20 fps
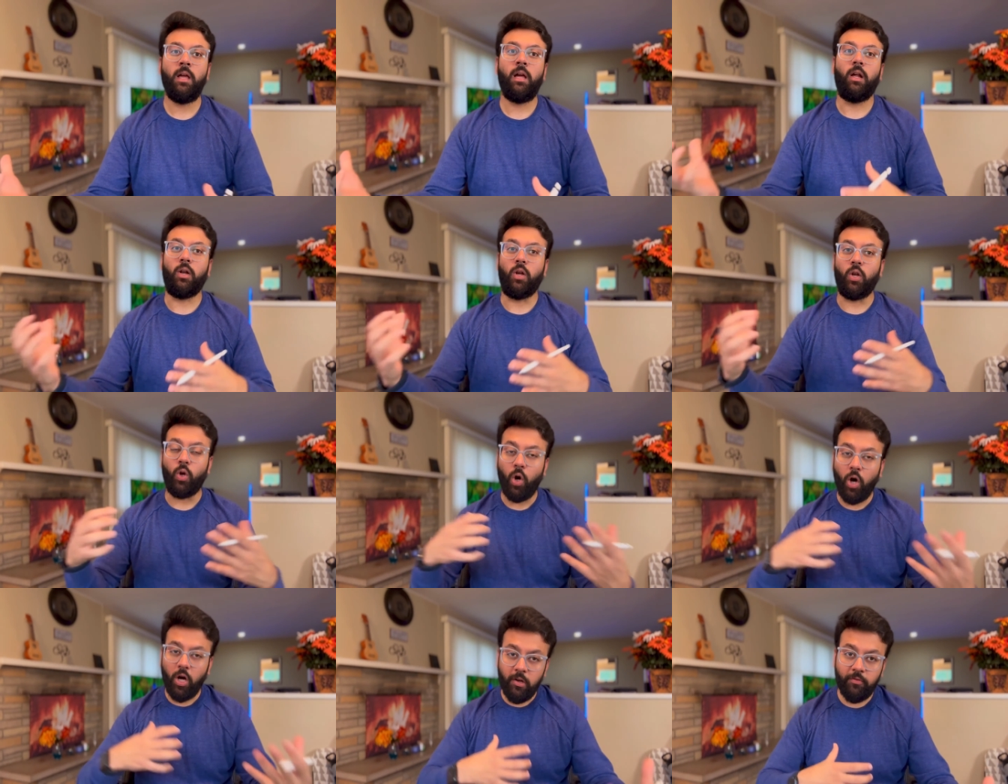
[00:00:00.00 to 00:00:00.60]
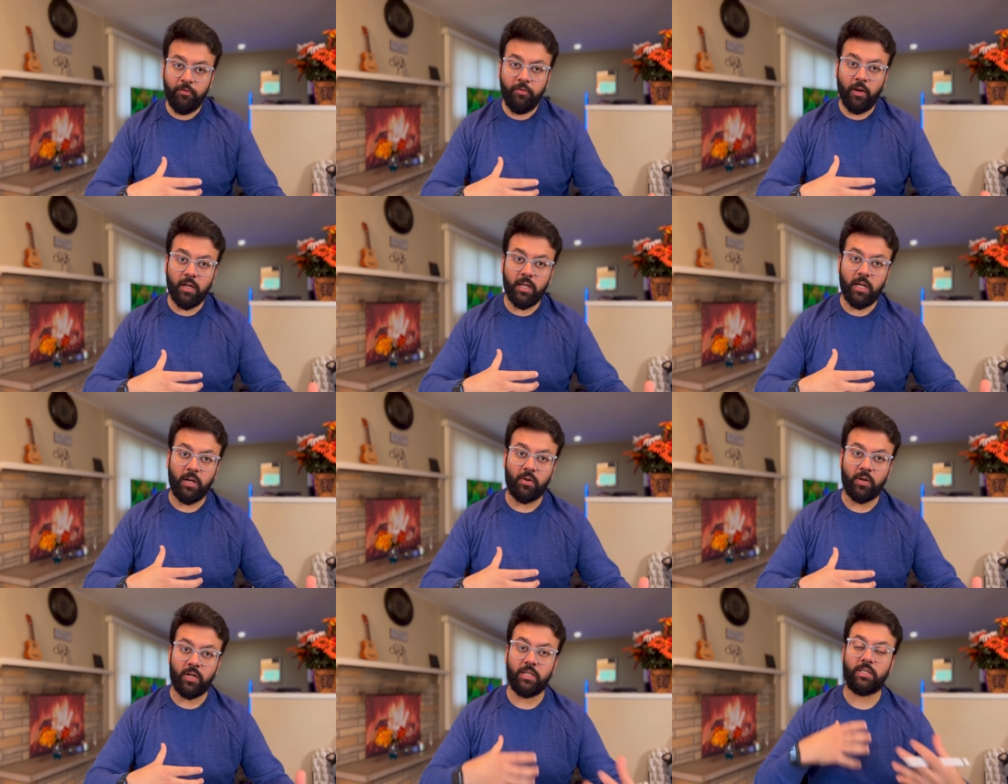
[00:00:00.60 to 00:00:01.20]

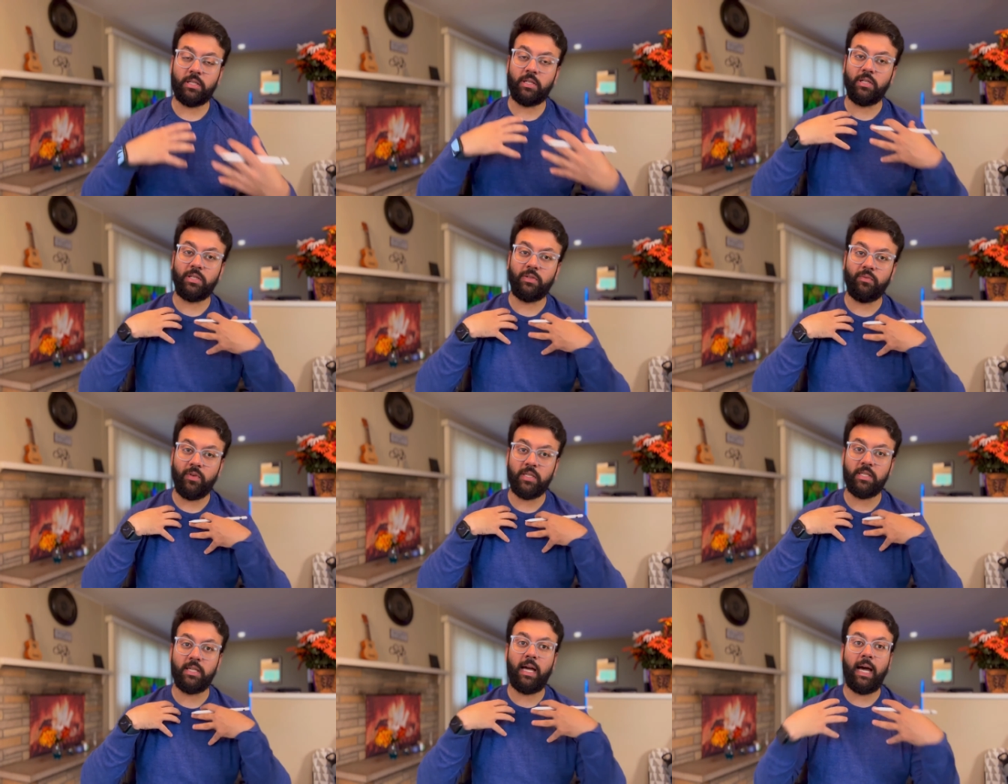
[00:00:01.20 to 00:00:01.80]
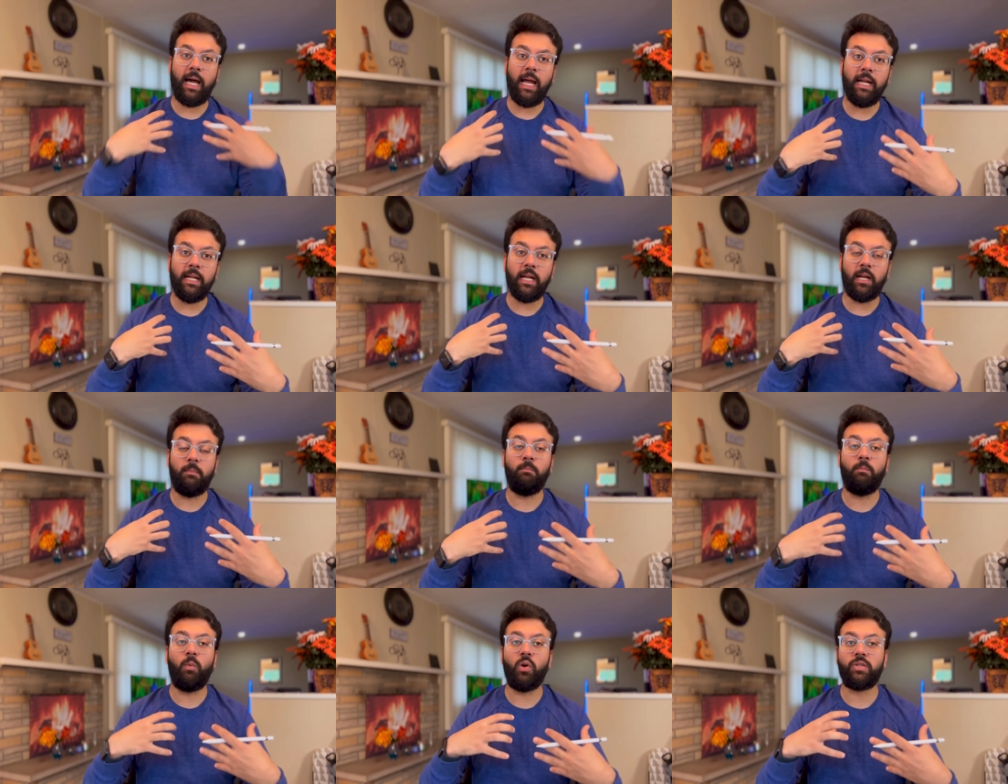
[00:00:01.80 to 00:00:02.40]
Non-funded research, which I
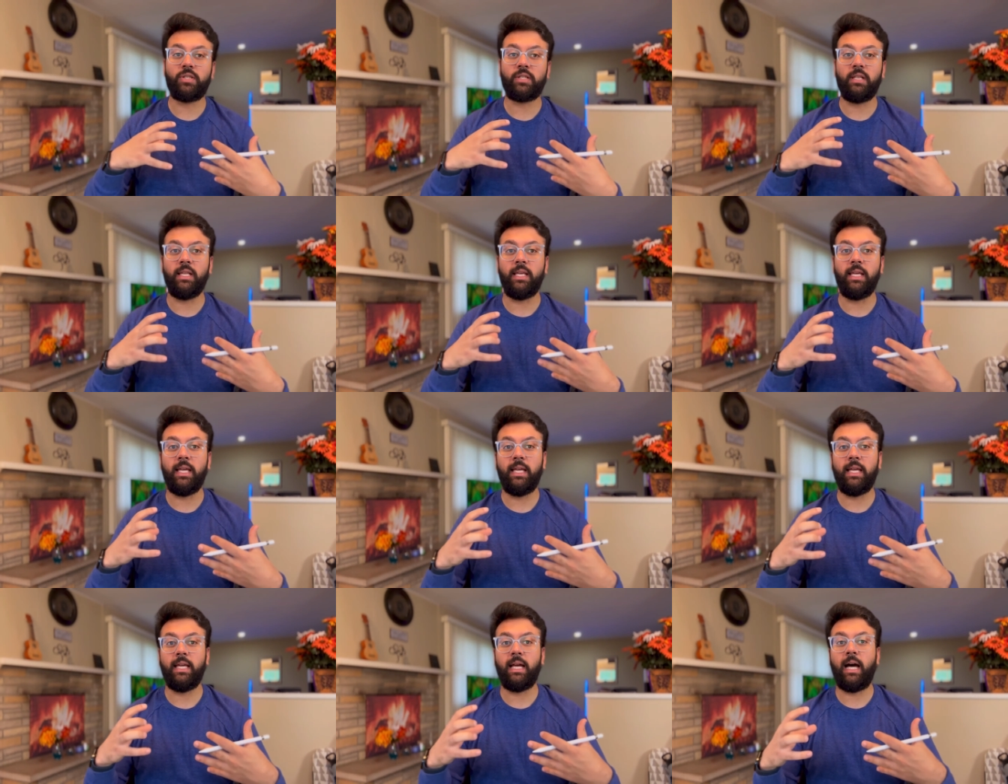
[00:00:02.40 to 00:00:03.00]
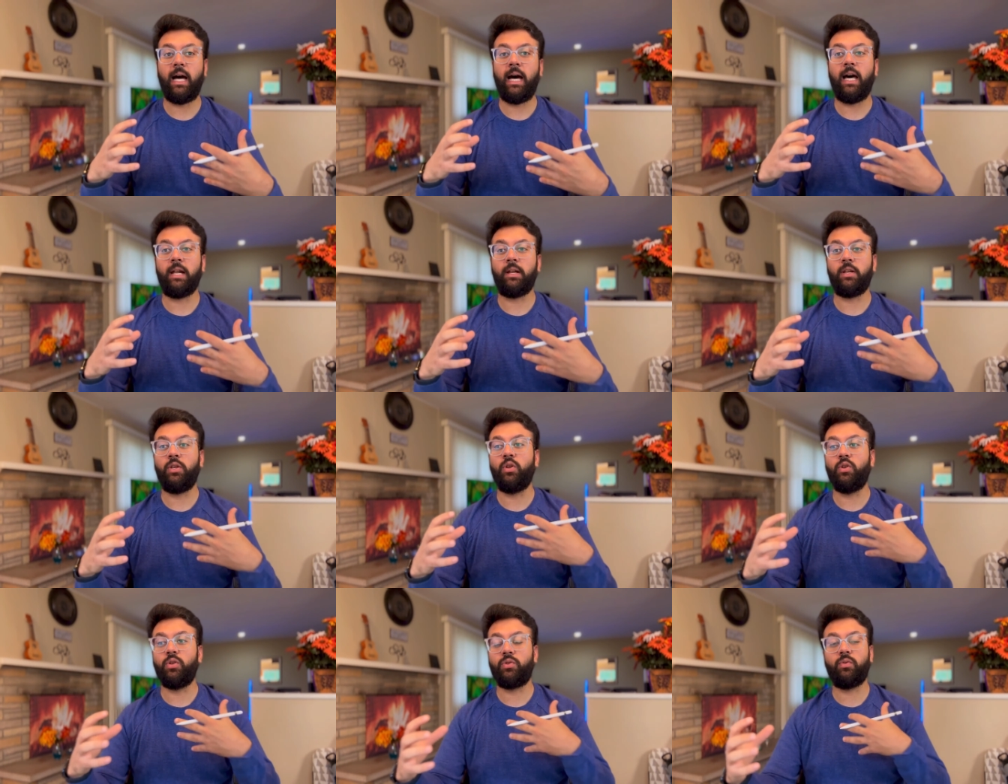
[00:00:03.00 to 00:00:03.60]
did mostly, are
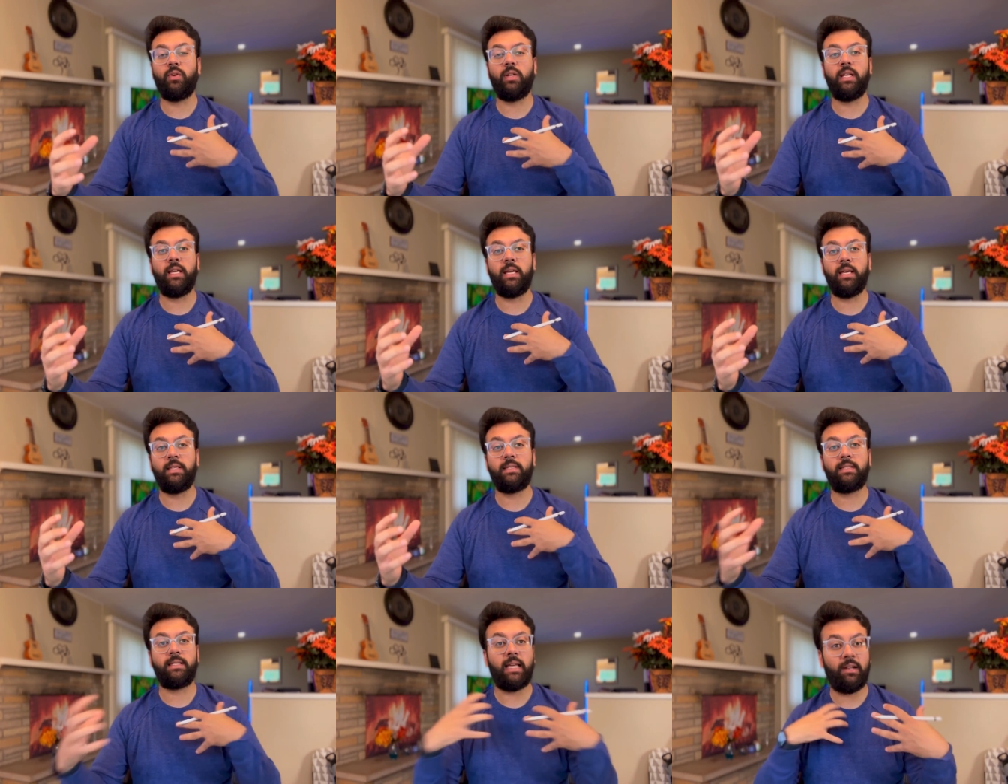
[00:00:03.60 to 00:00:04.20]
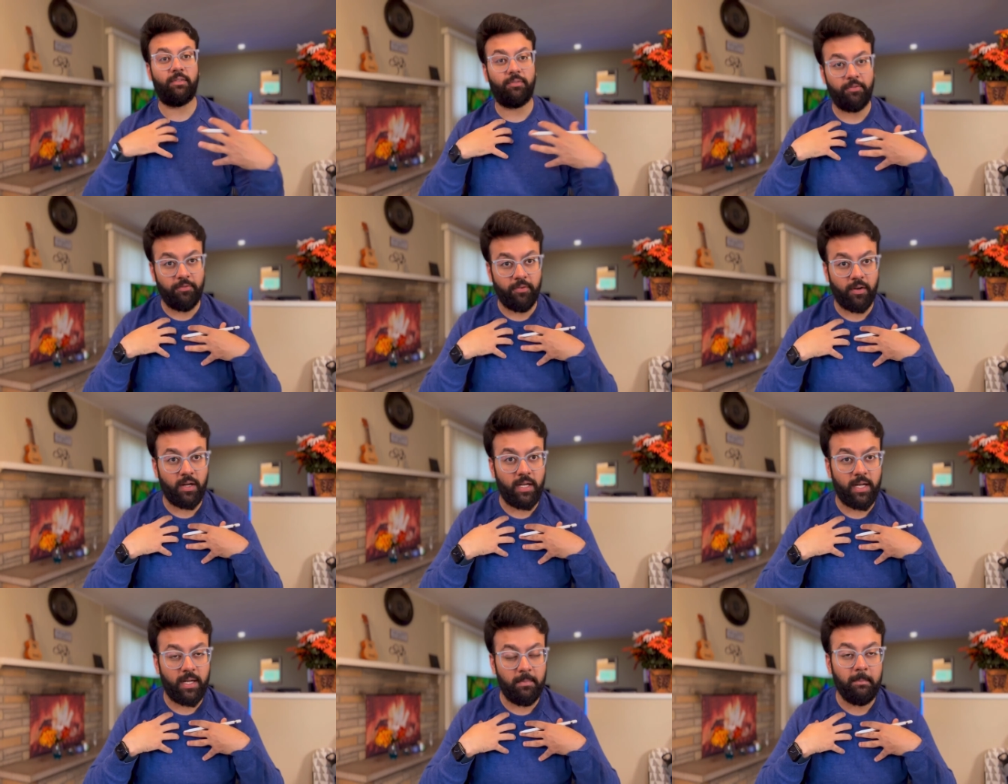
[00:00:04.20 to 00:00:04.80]
usually
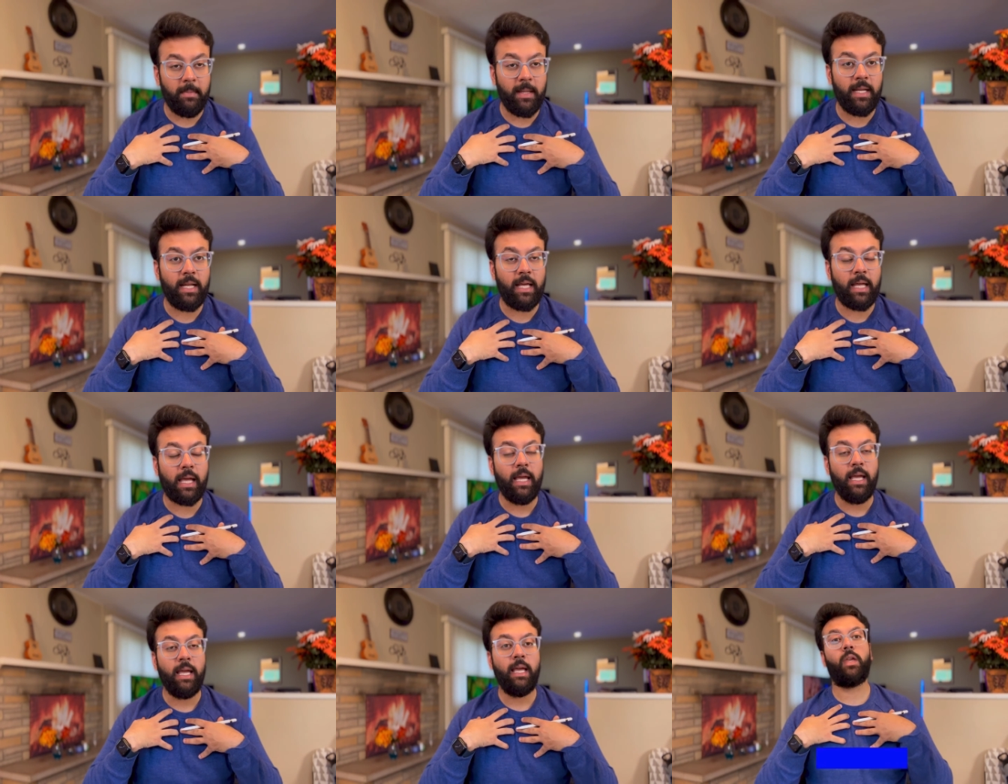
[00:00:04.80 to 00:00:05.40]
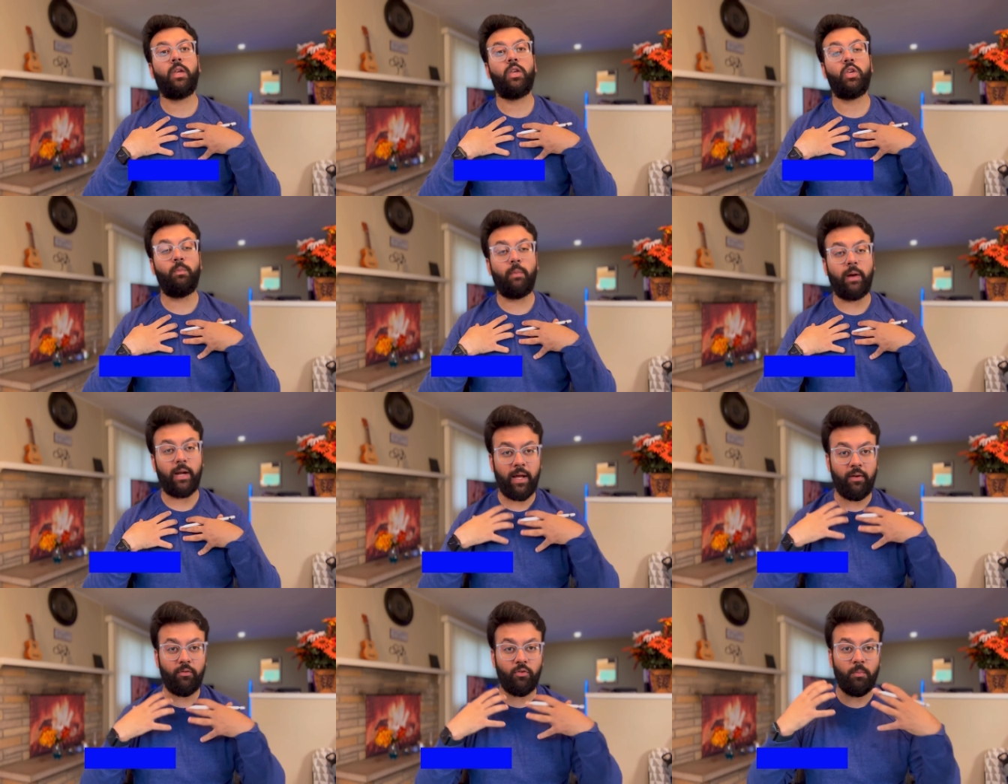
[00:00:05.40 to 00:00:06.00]
self-funded, meaning you
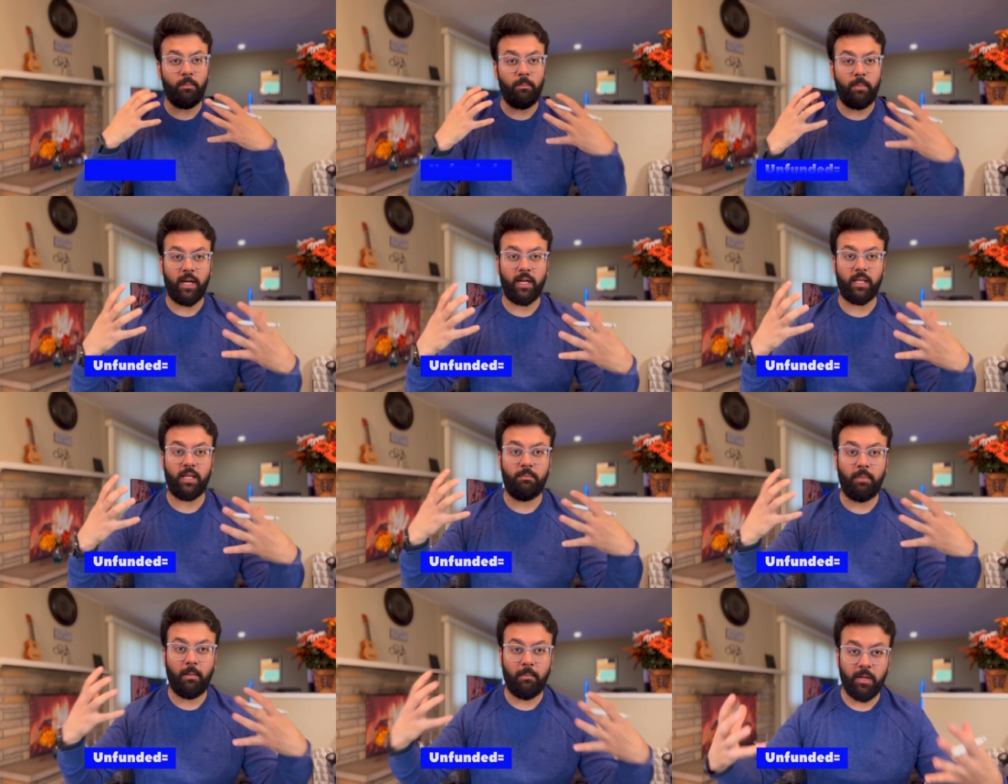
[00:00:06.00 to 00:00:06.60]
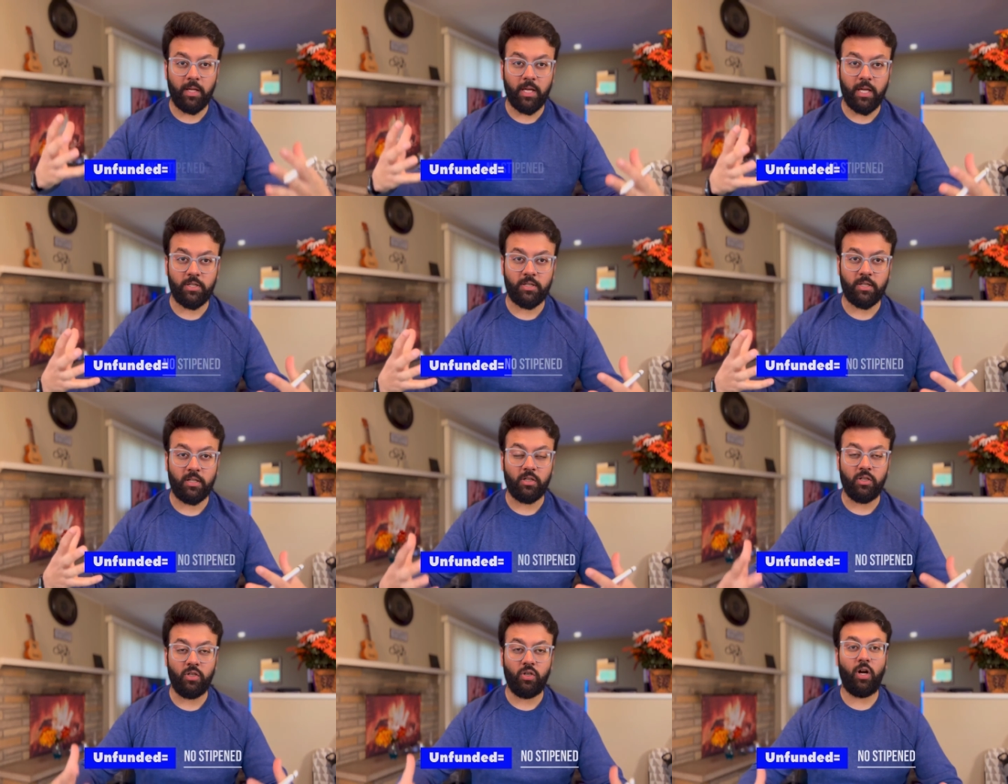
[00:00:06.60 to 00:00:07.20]
might have to bear the
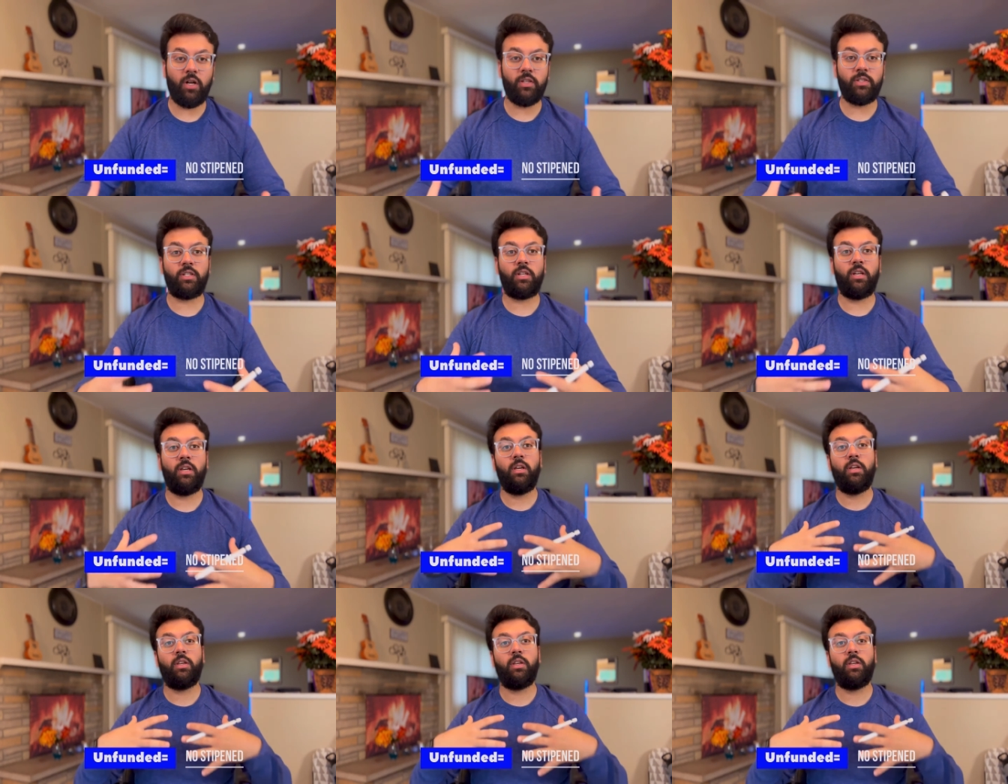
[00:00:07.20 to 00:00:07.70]
publication cost.